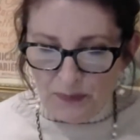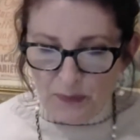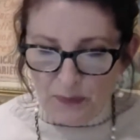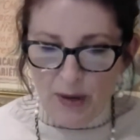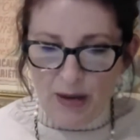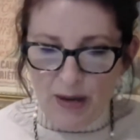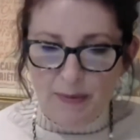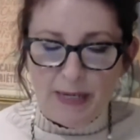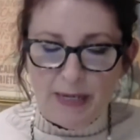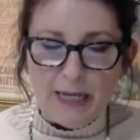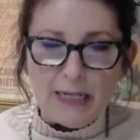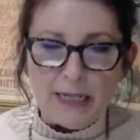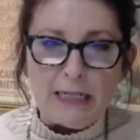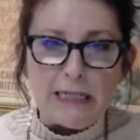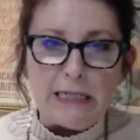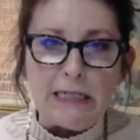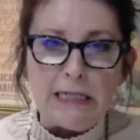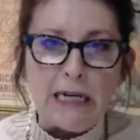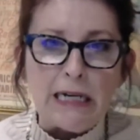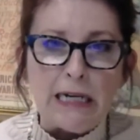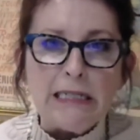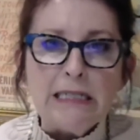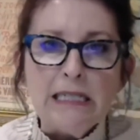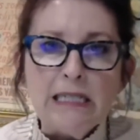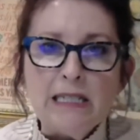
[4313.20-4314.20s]
maybe a
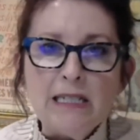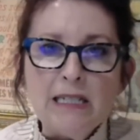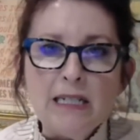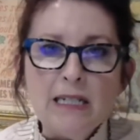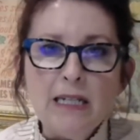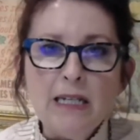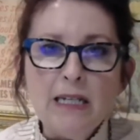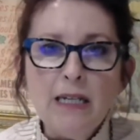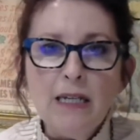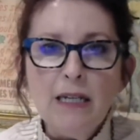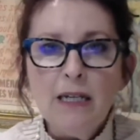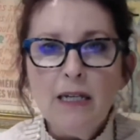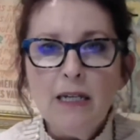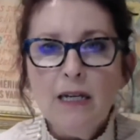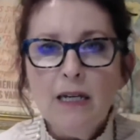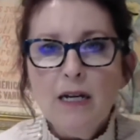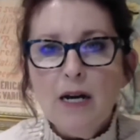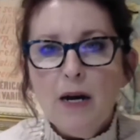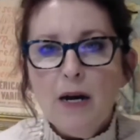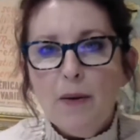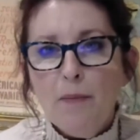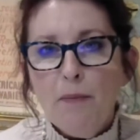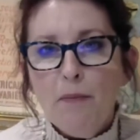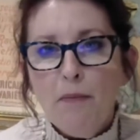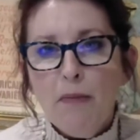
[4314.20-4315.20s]
dusty
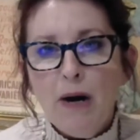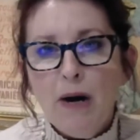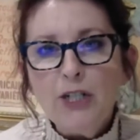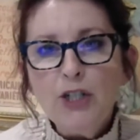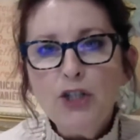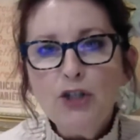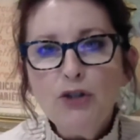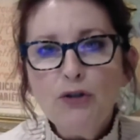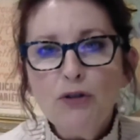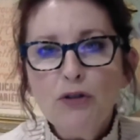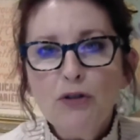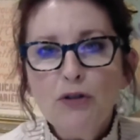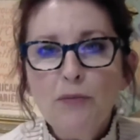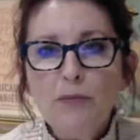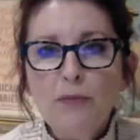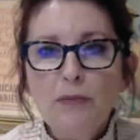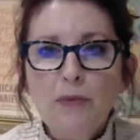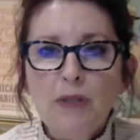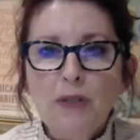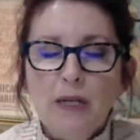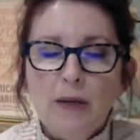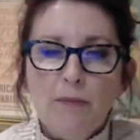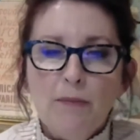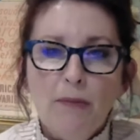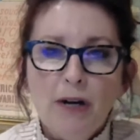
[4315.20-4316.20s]

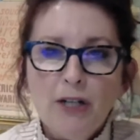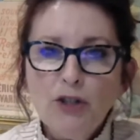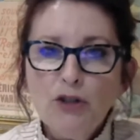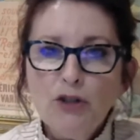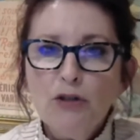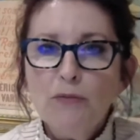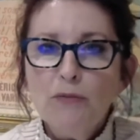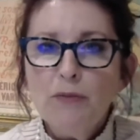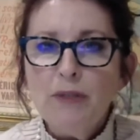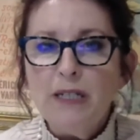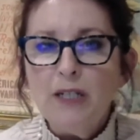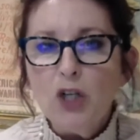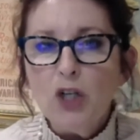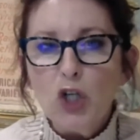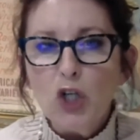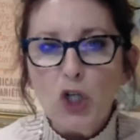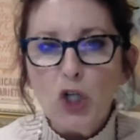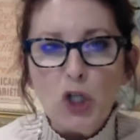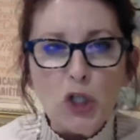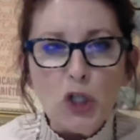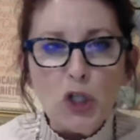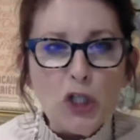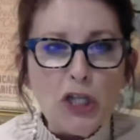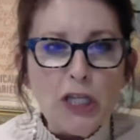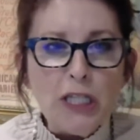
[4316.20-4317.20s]
mushroom, mushroomy,
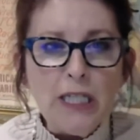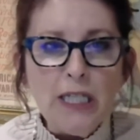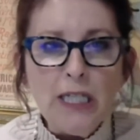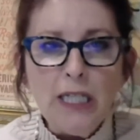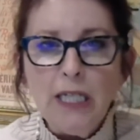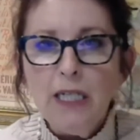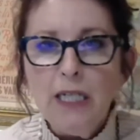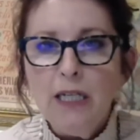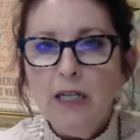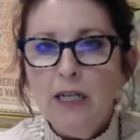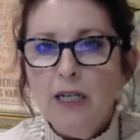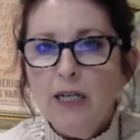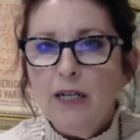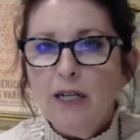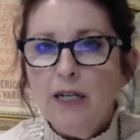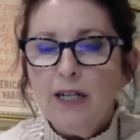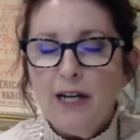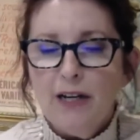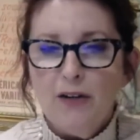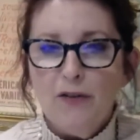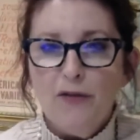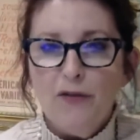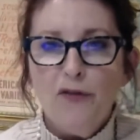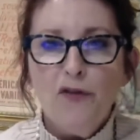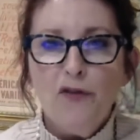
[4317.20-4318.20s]
earthy
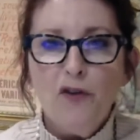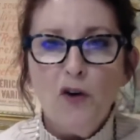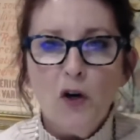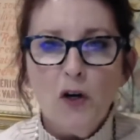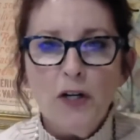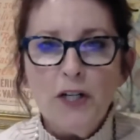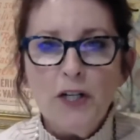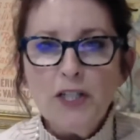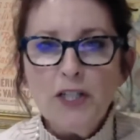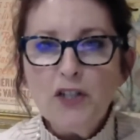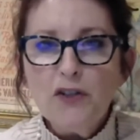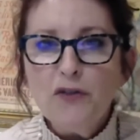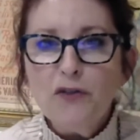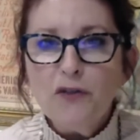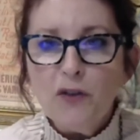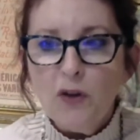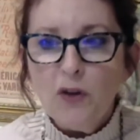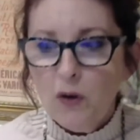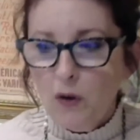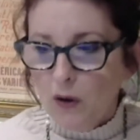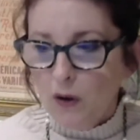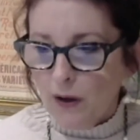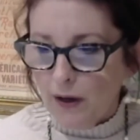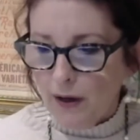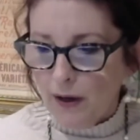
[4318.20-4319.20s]
kind of forest
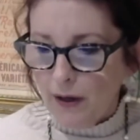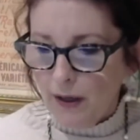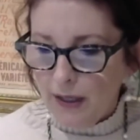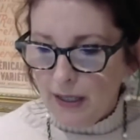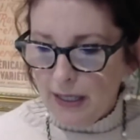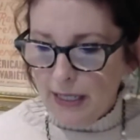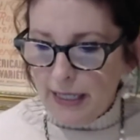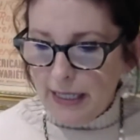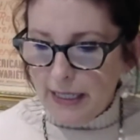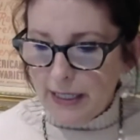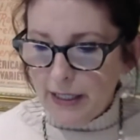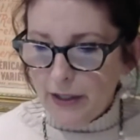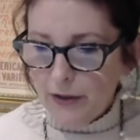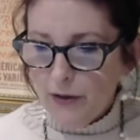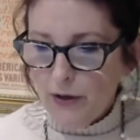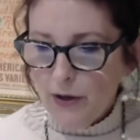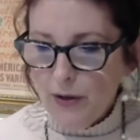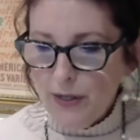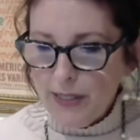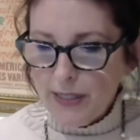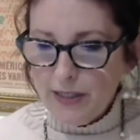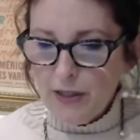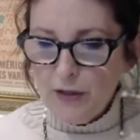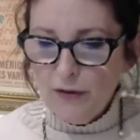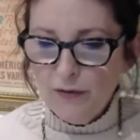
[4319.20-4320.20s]
floor. You know,
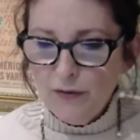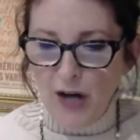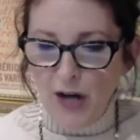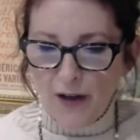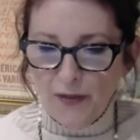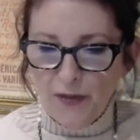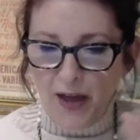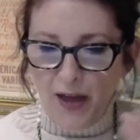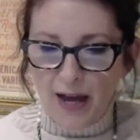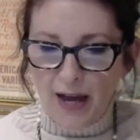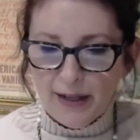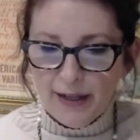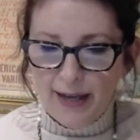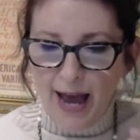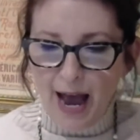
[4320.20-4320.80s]
it, you've got that